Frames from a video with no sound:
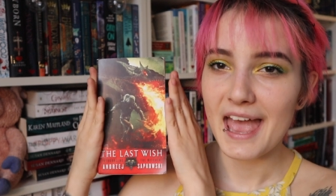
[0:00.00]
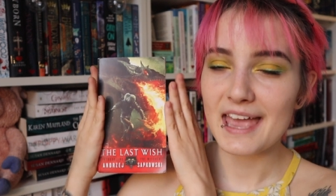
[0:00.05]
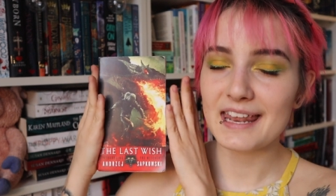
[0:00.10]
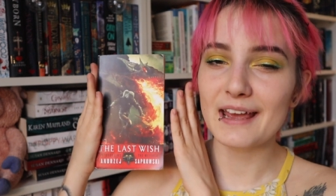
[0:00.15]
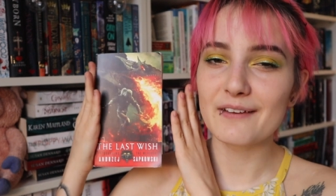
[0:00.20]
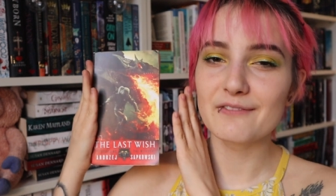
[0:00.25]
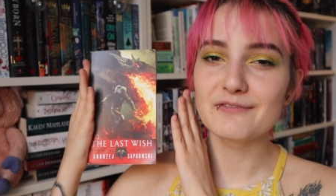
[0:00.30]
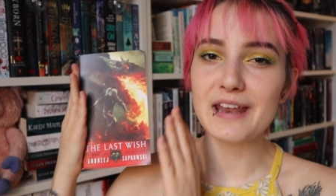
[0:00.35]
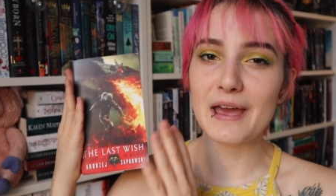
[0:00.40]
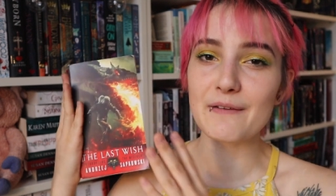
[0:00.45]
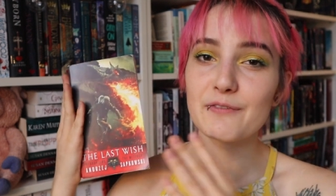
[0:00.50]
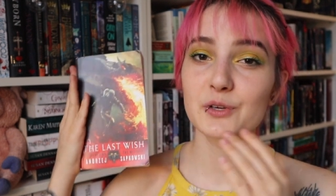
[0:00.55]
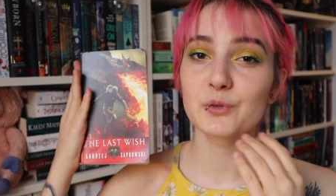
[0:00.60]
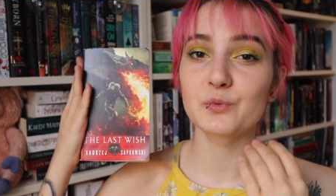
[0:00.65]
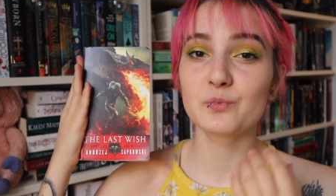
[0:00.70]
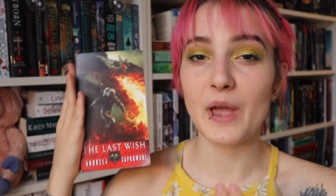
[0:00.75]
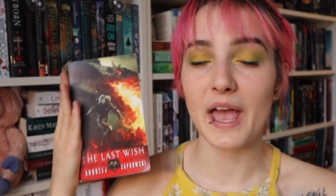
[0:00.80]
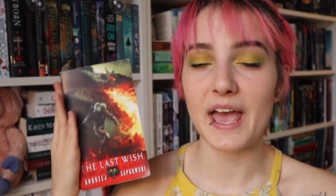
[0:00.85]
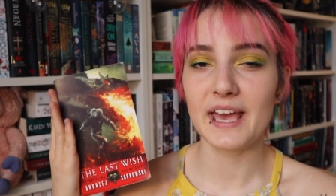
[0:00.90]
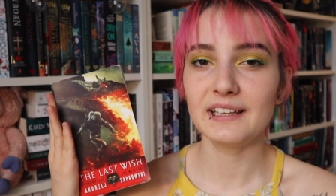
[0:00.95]
And I've
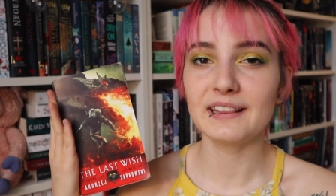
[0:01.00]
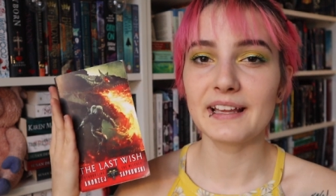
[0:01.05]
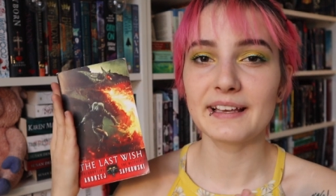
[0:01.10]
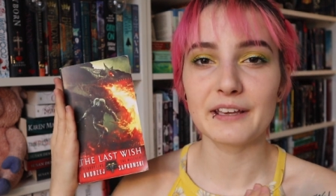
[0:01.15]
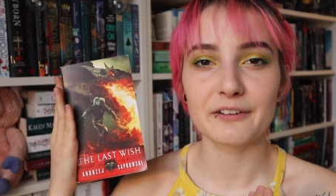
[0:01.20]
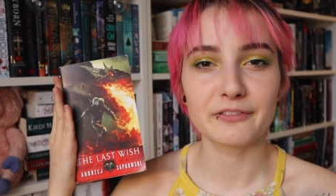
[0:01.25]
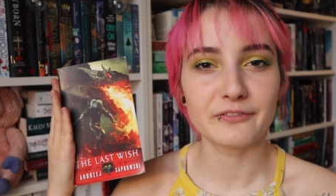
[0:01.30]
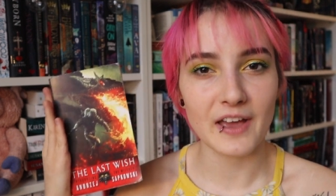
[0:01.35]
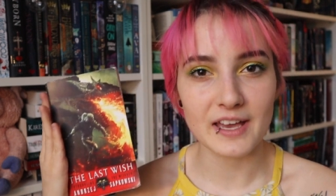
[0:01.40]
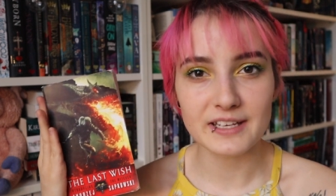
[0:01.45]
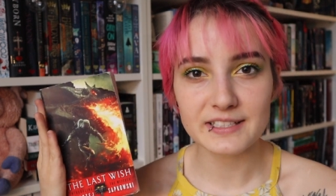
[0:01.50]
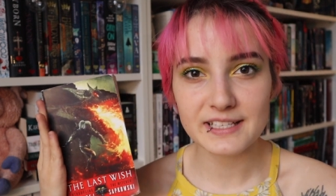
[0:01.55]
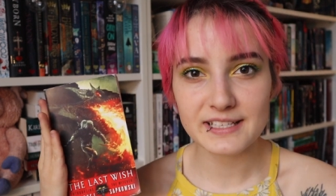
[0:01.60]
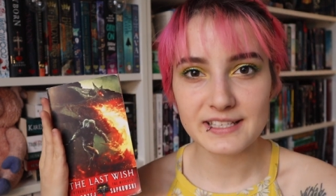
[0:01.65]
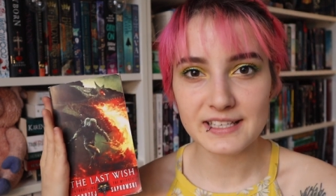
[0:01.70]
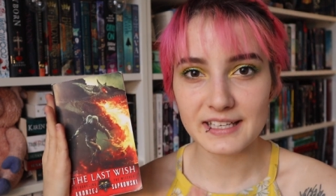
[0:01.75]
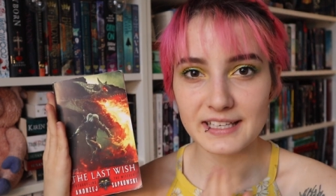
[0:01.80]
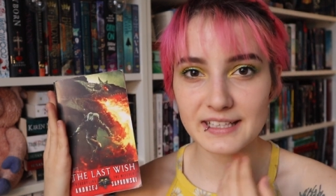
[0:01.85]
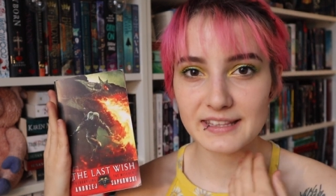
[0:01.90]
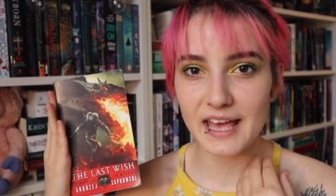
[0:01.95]
never read like a
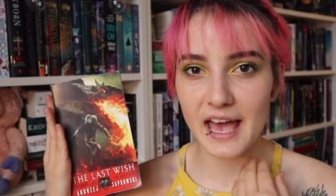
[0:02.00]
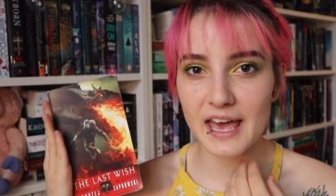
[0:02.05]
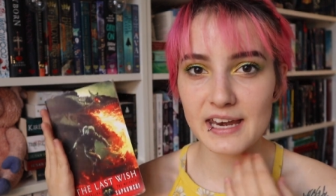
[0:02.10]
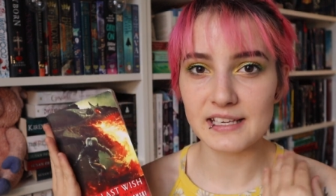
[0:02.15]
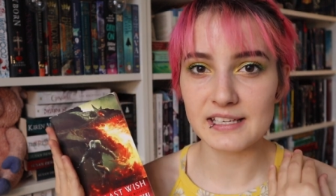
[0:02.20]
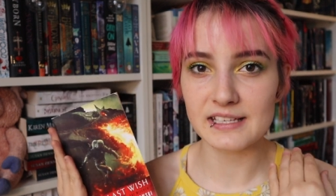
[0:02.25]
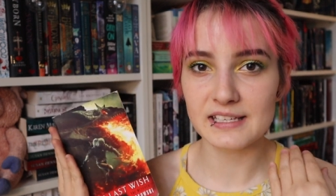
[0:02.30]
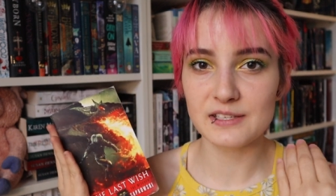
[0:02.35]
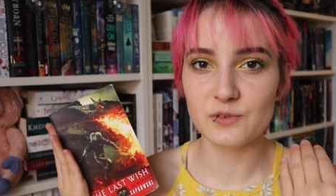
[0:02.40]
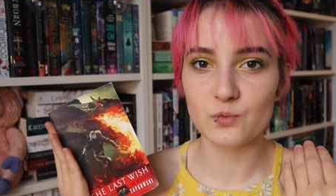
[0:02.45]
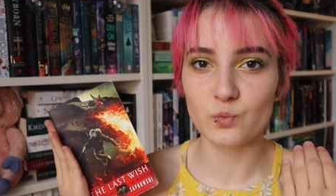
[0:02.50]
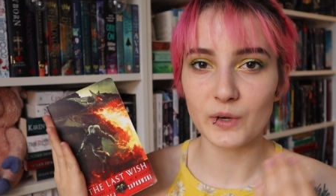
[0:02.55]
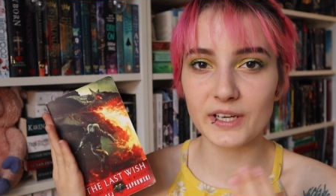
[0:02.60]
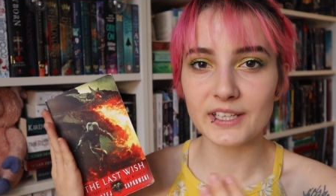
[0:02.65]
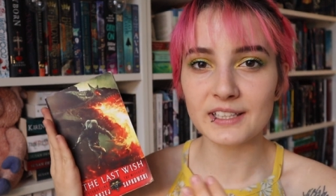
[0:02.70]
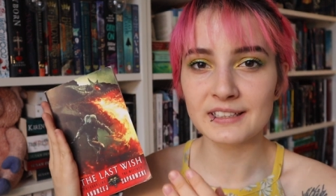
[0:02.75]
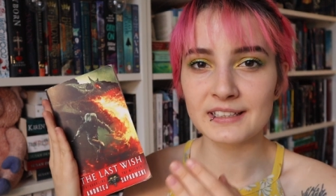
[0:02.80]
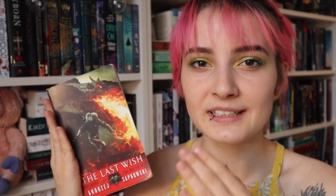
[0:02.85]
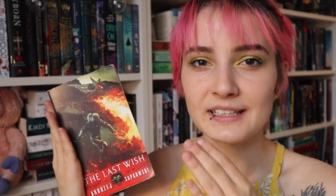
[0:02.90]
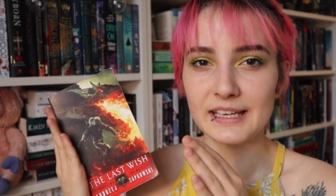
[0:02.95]
fantasy that is
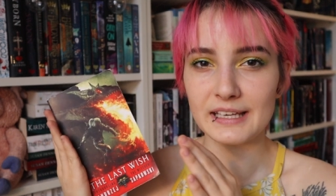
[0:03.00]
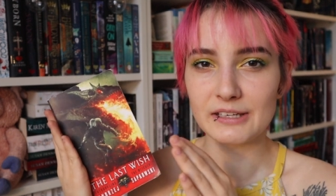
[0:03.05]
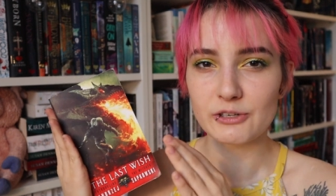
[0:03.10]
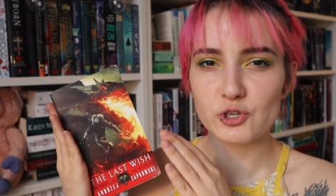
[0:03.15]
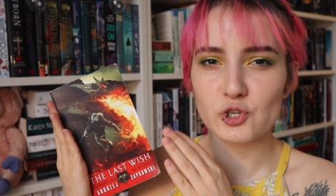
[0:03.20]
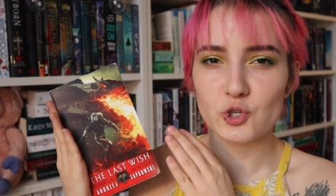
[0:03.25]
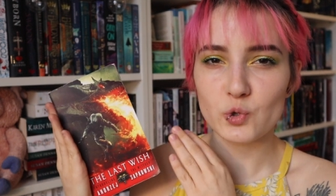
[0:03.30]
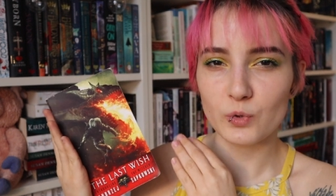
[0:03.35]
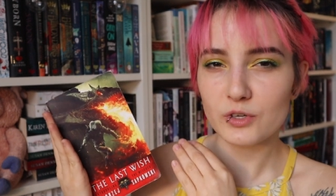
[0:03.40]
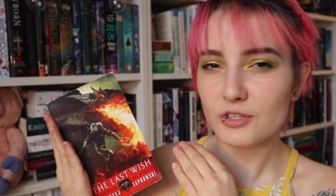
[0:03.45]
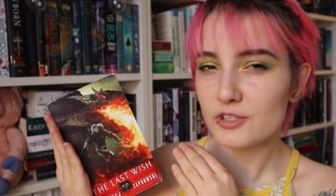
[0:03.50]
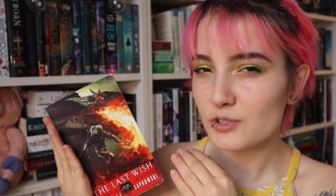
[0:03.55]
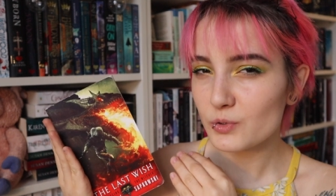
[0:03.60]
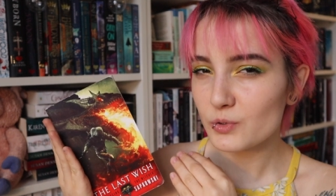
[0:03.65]
written in short